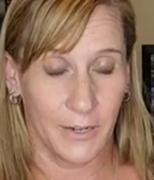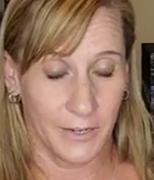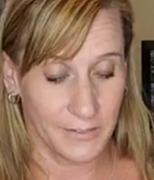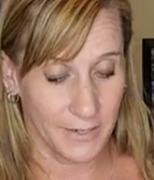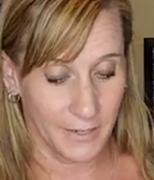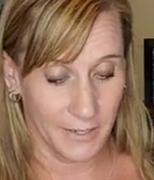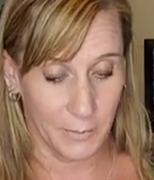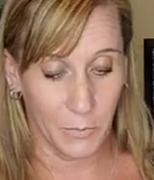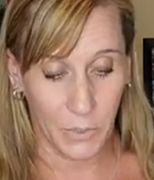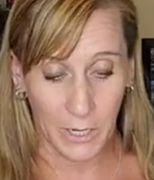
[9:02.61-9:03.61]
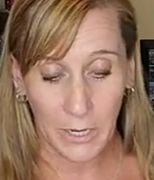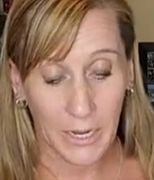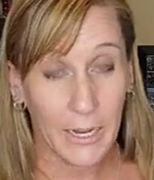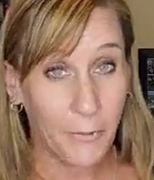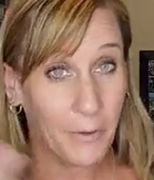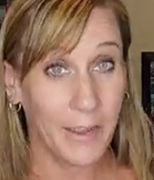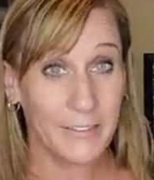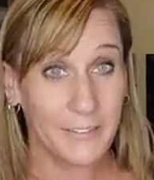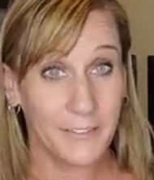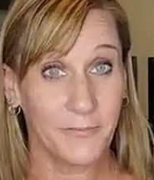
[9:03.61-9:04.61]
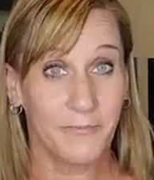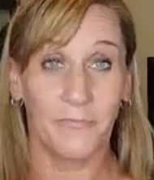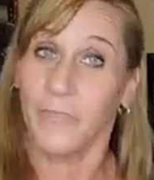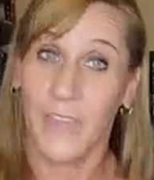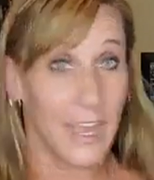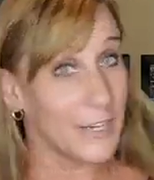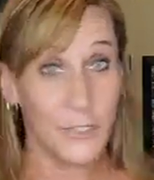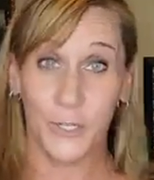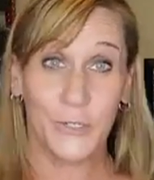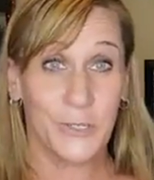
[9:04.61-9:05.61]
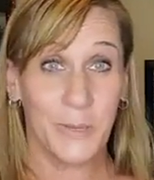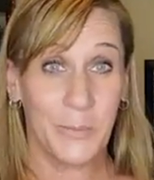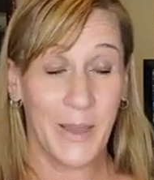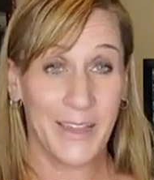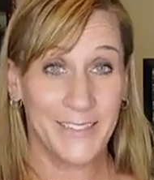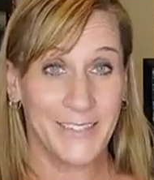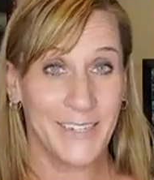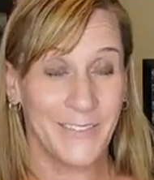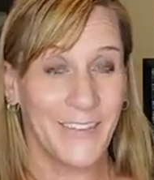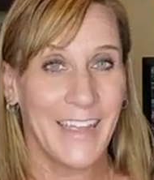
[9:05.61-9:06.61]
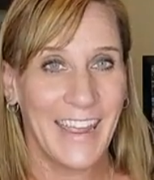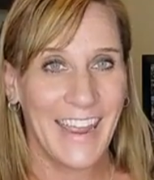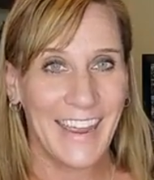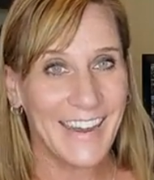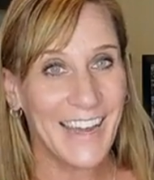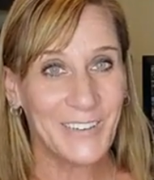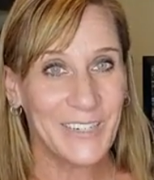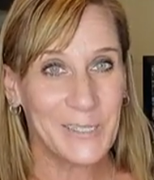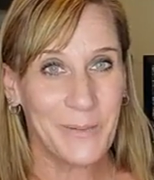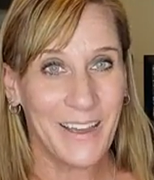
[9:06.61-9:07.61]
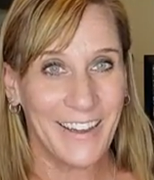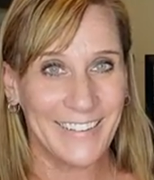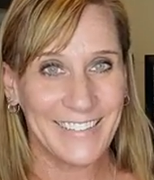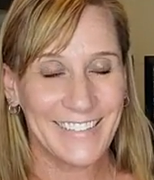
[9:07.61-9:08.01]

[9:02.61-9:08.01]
gonna say anything more. Anyways, I chose to be positive and not respond.